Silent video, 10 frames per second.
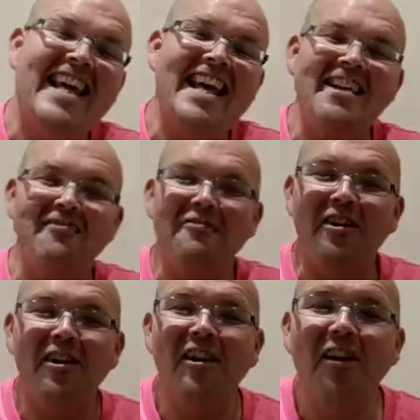in for
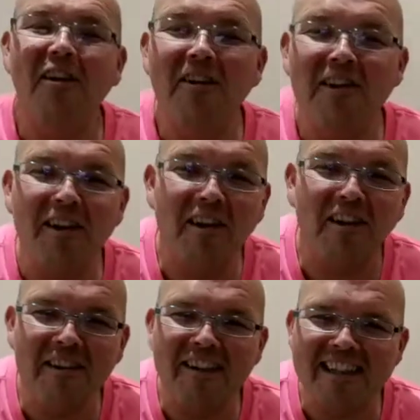a long,
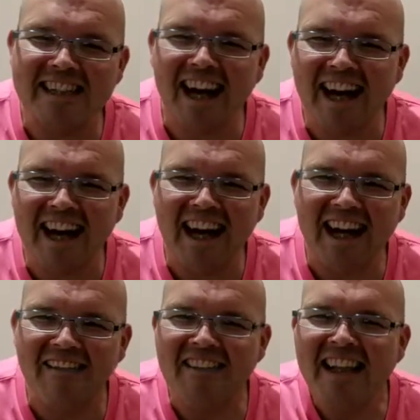long
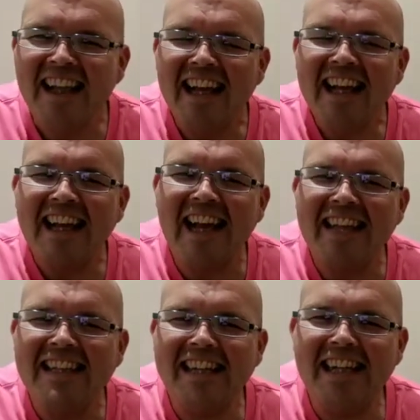time.
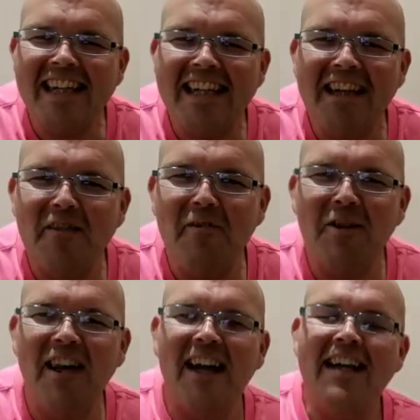Katie, no
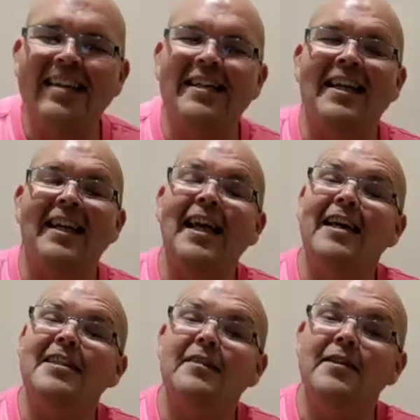wonder I stink.
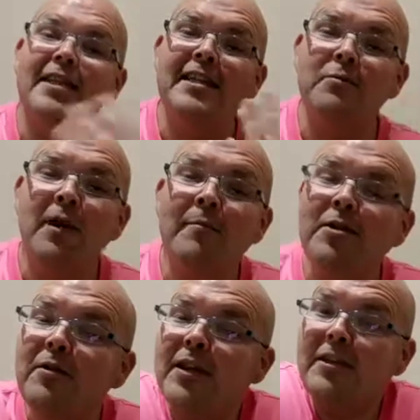Yes, this is why I'm
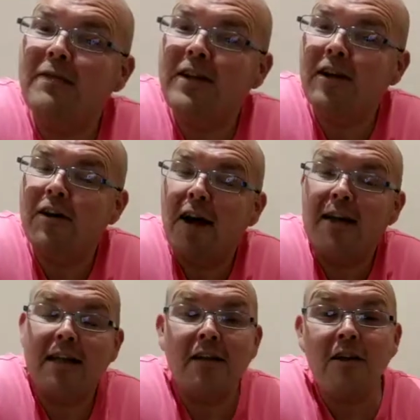doing this video,
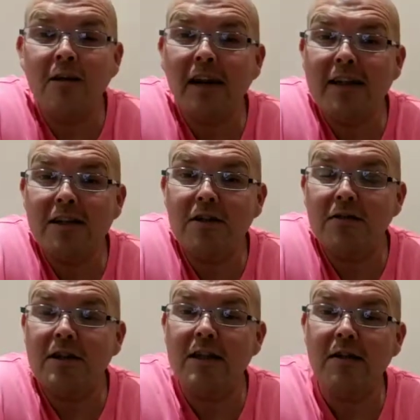guys. I don't like to do
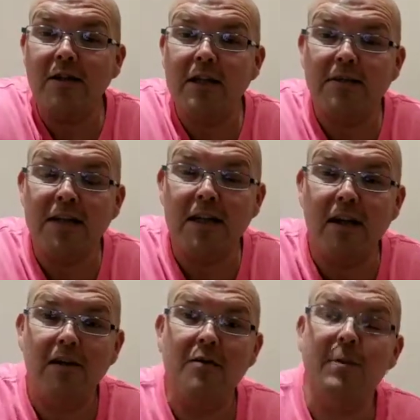serious
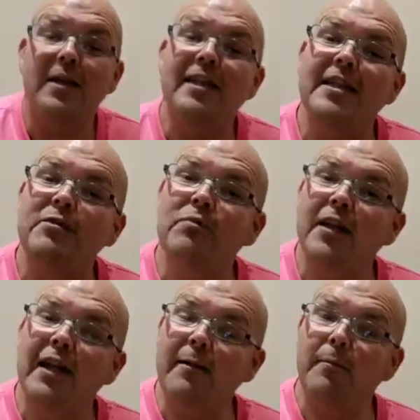videos, but this is
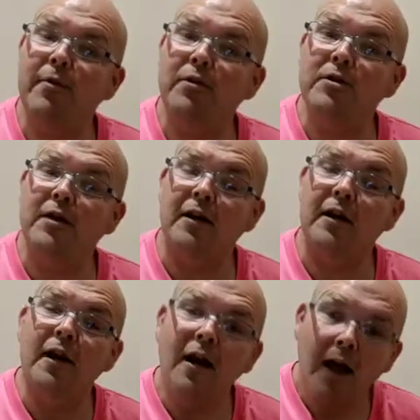really important